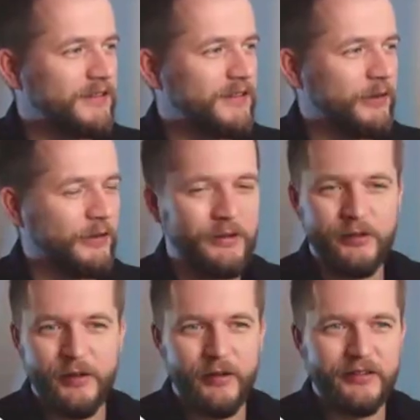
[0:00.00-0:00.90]
good to
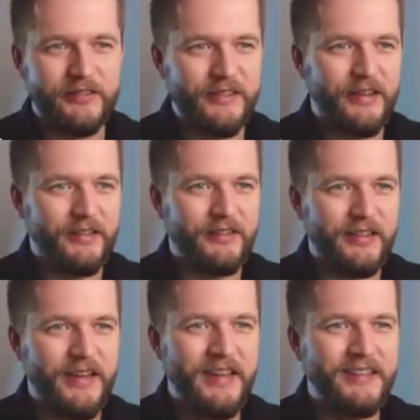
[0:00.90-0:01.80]
invest in, I'd
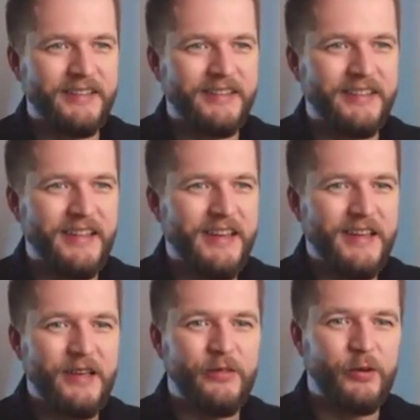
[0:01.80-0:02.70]
say,
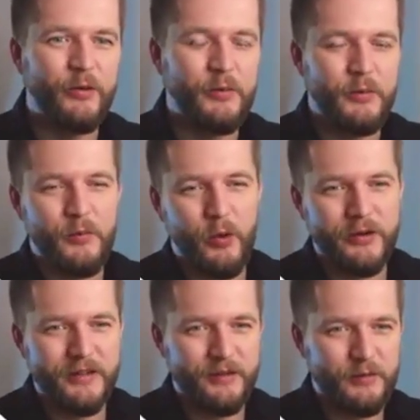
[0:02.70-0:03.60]
if you're
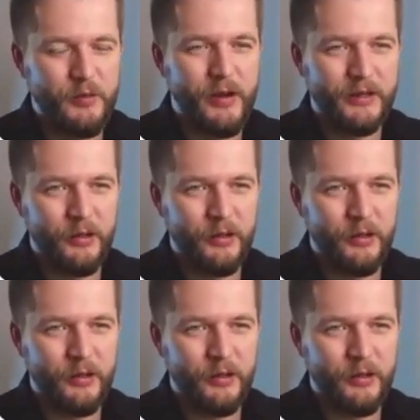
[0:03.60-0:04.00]
working quite